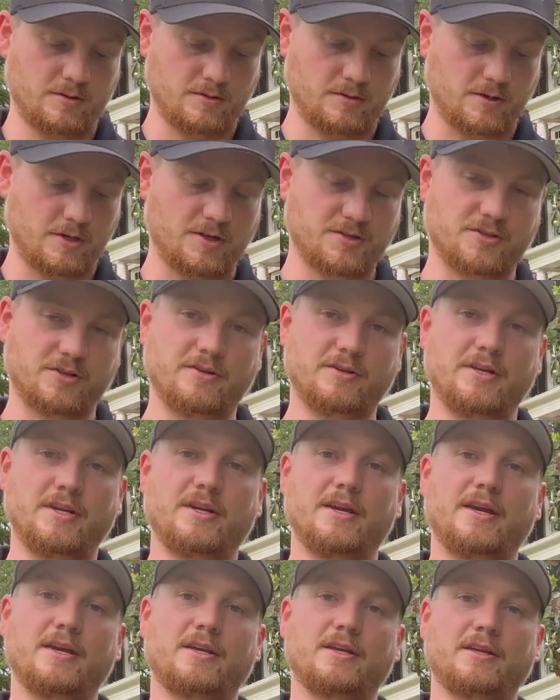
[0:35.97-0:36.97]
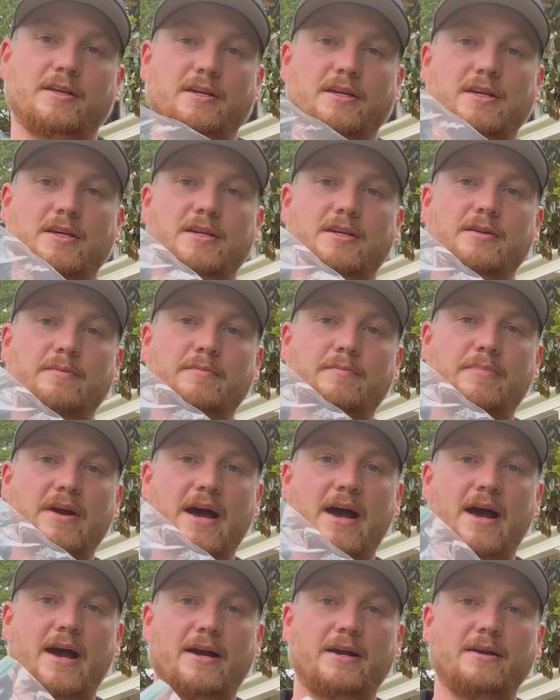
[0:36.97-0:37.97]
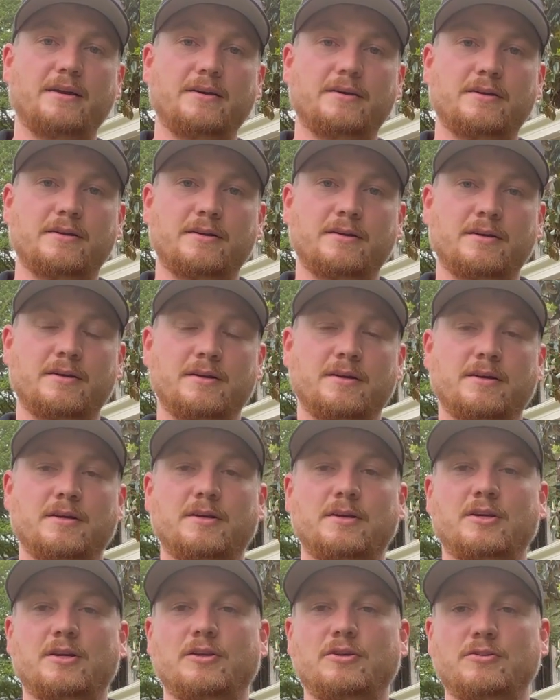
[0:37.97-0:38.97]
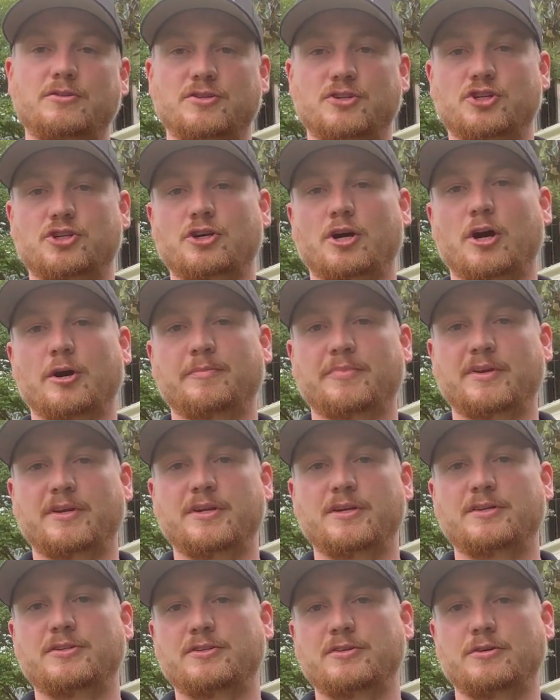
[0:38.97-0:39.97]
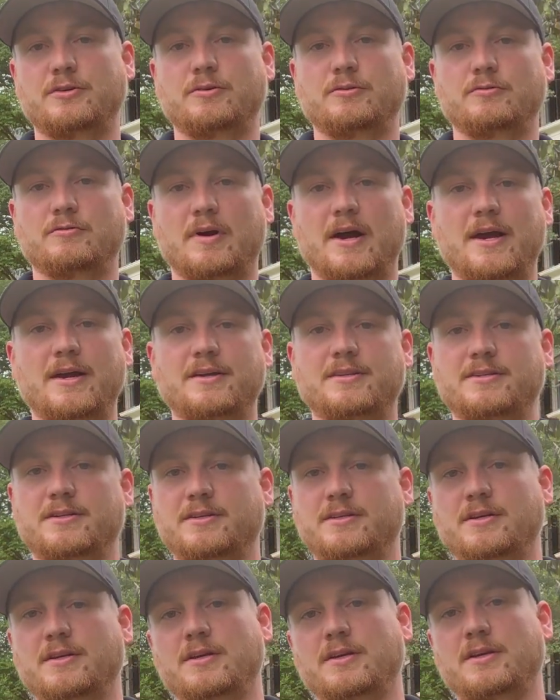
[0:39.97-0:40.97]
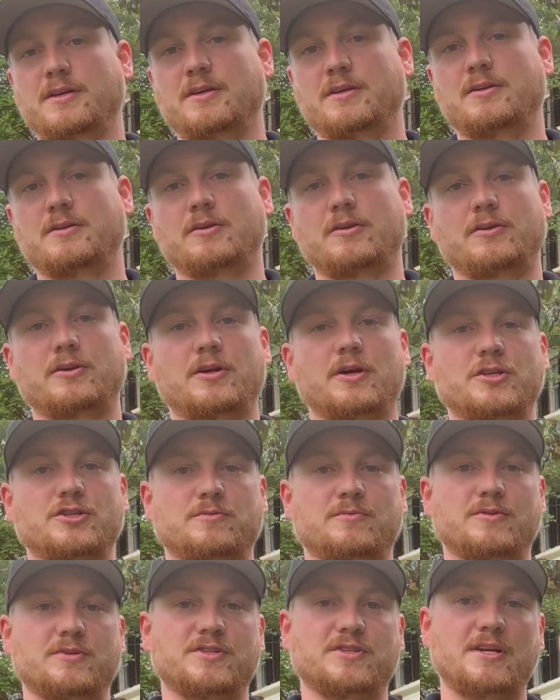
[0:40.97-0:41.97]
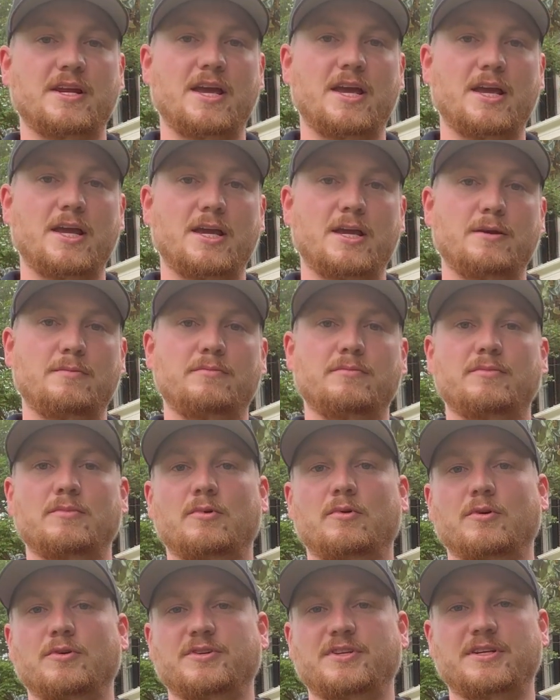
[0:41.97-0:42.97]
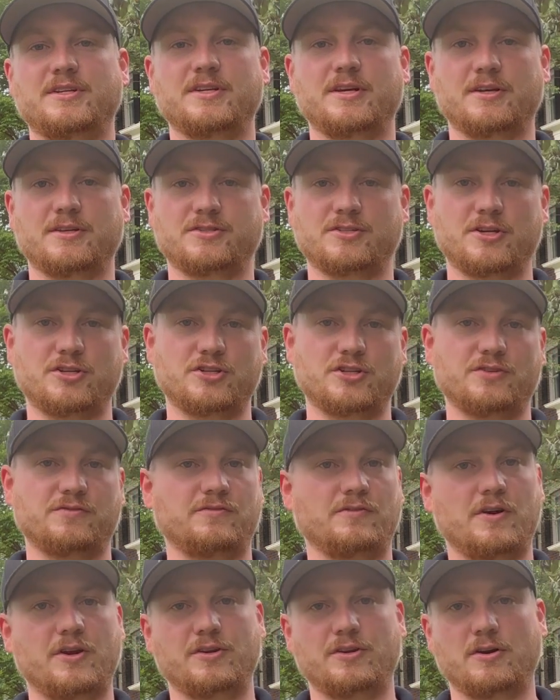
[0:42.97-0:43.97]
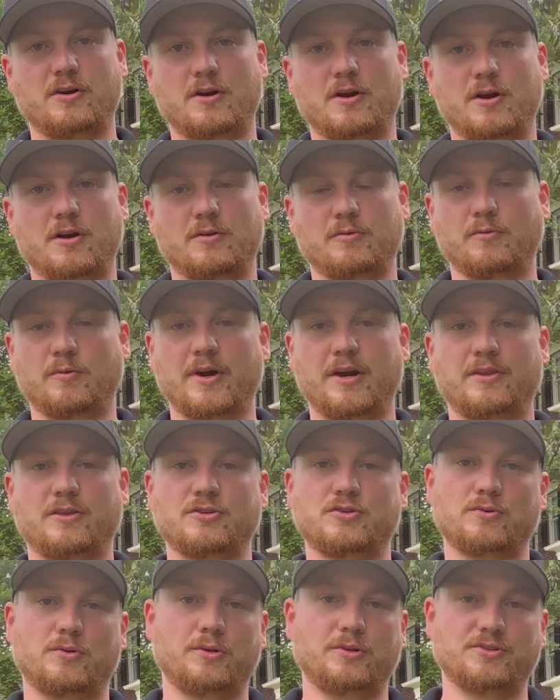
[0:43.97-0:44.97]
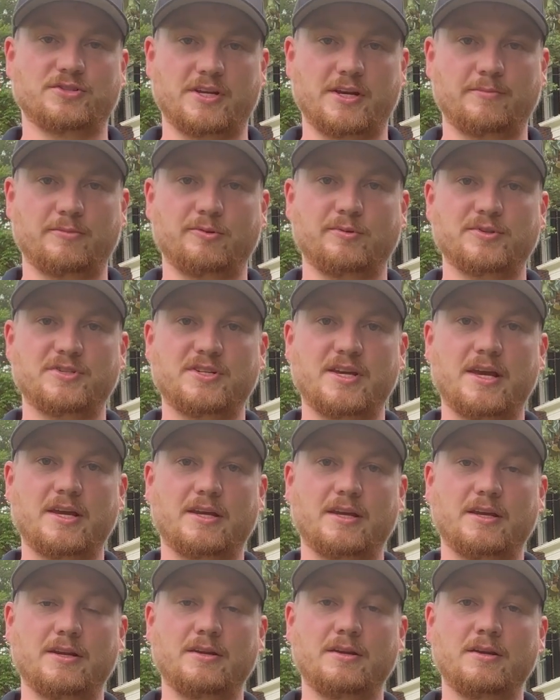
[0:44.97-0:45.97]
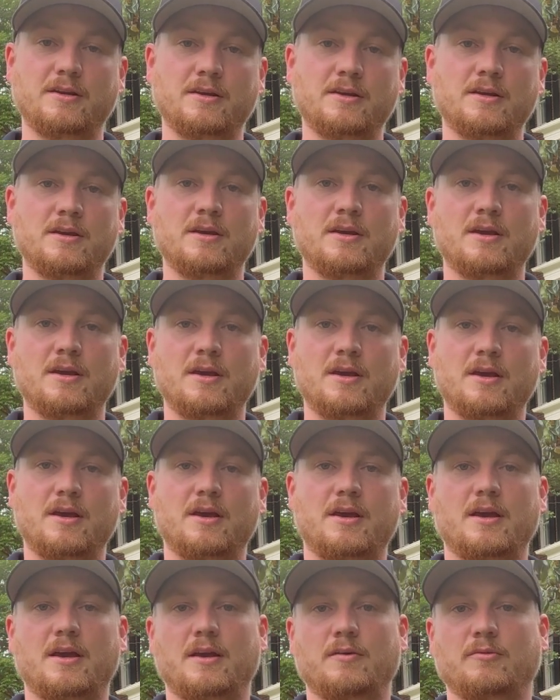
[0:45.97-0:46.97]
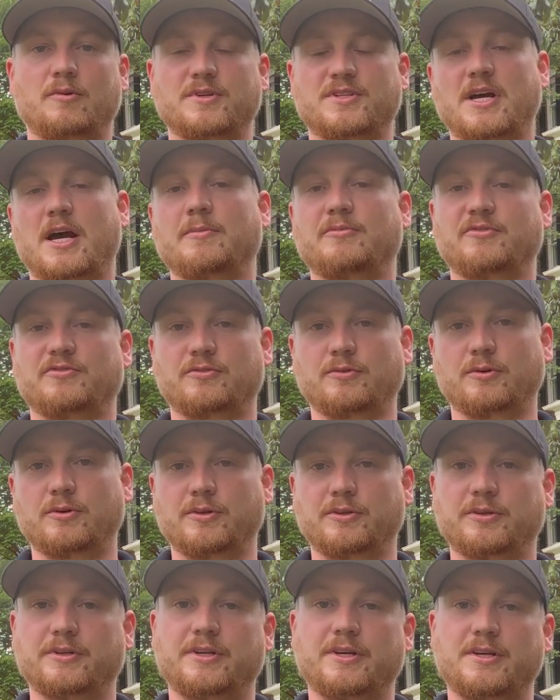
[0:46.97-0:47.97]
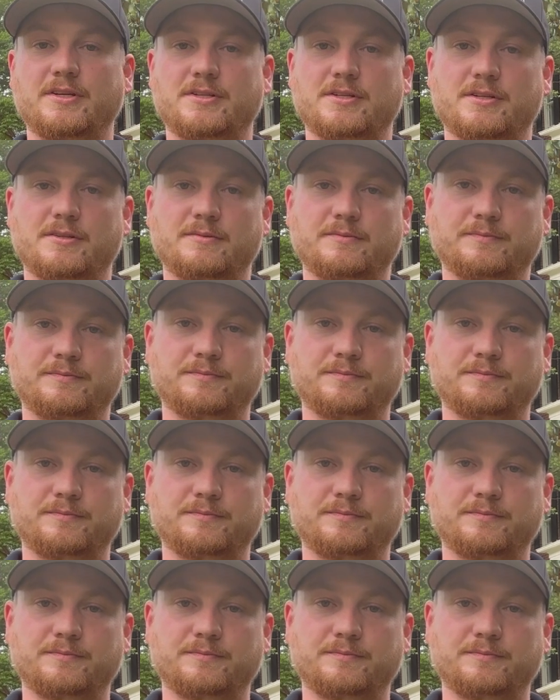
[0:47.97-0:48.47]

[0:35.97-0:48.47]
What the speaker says: You also need a clean bag. You can use a Sharpie to write the customer's name or details such as front yard or where the soil sample was taken and what type of soil it is.